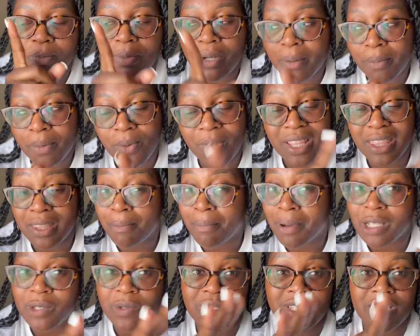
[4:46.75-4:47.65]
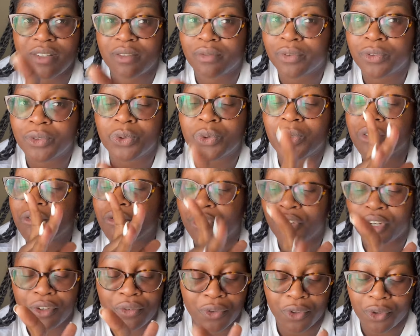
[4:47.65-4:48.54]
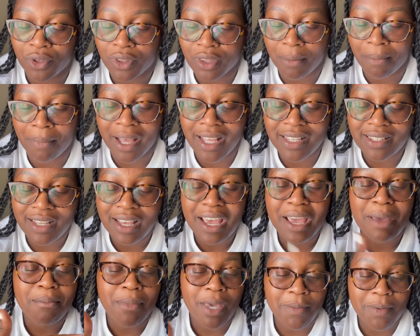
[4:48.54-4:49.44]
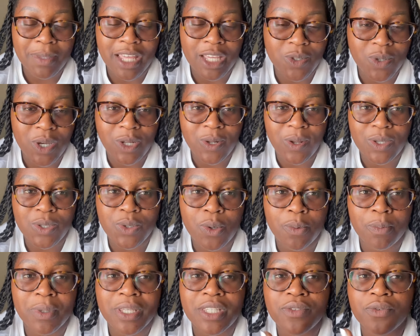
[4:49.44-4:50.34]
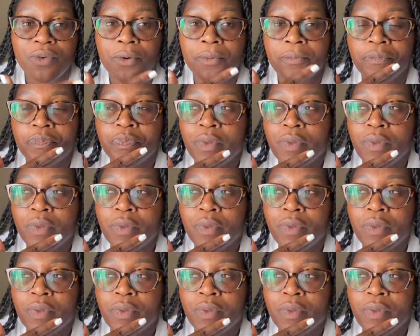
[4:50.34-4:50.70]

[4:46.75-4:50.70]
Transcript: Number one, the bus wasn't full. We were very few on the bus. Maybe that's why it was so peaceful.